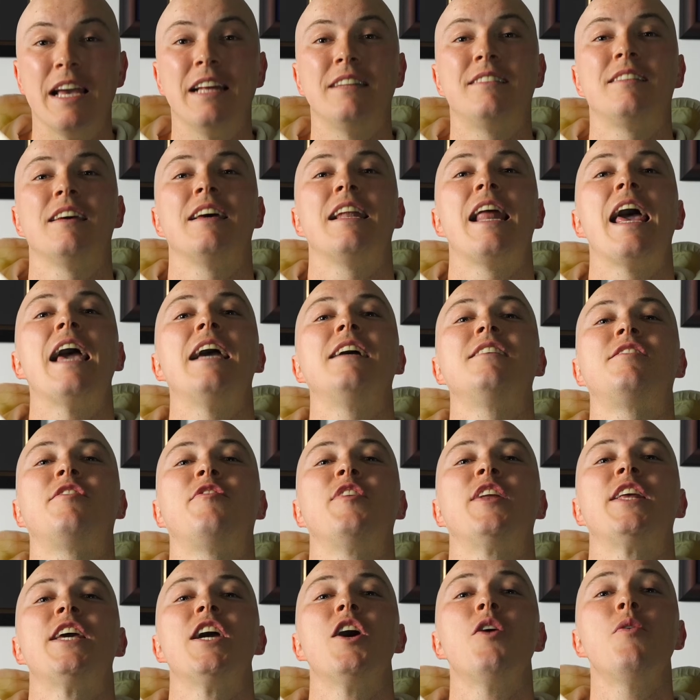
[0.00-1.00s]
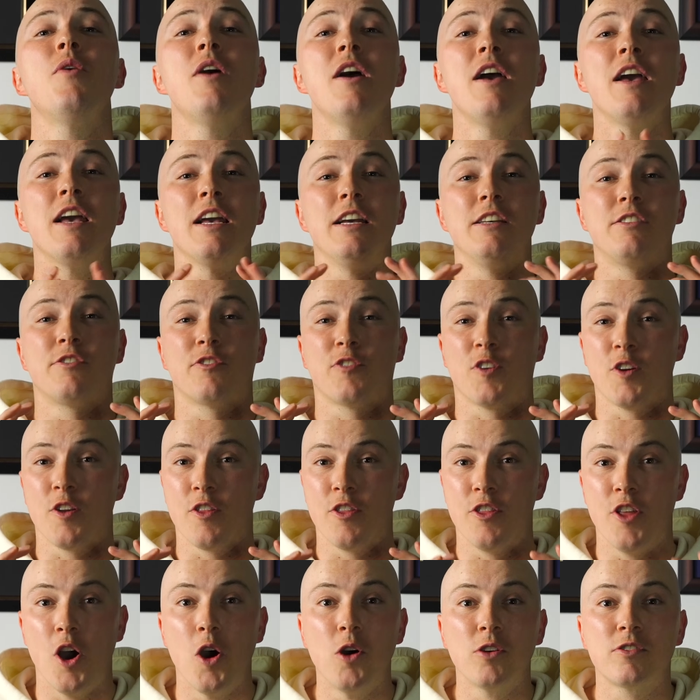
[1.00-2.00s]
and today's video is for
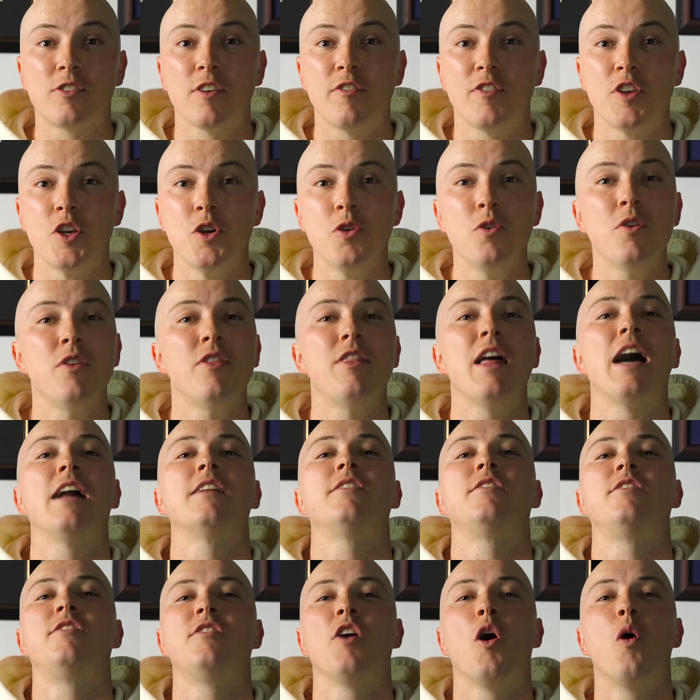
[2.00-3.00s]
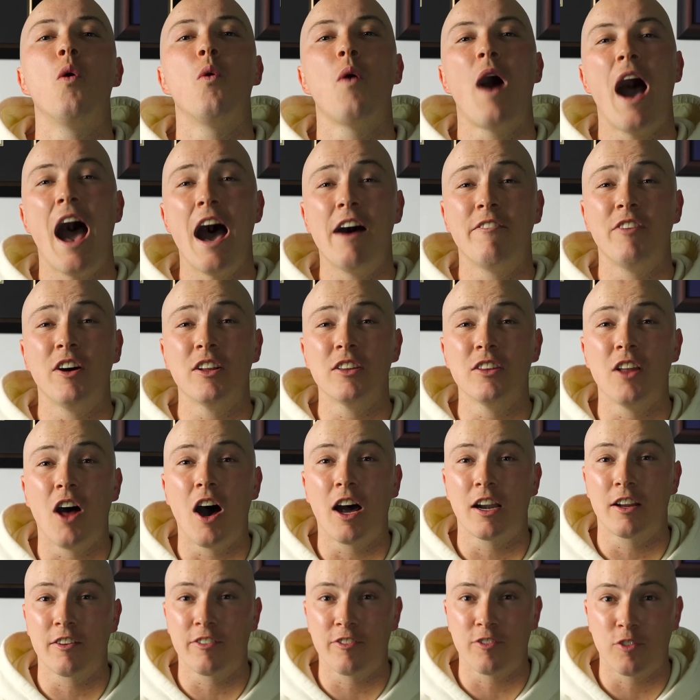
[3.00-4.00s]
those of you that don't have a
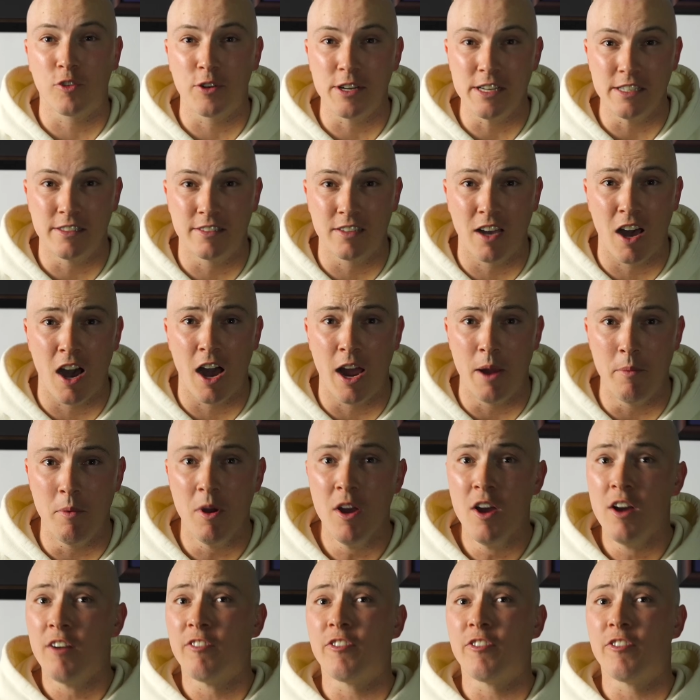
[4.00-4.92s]
lot of free time,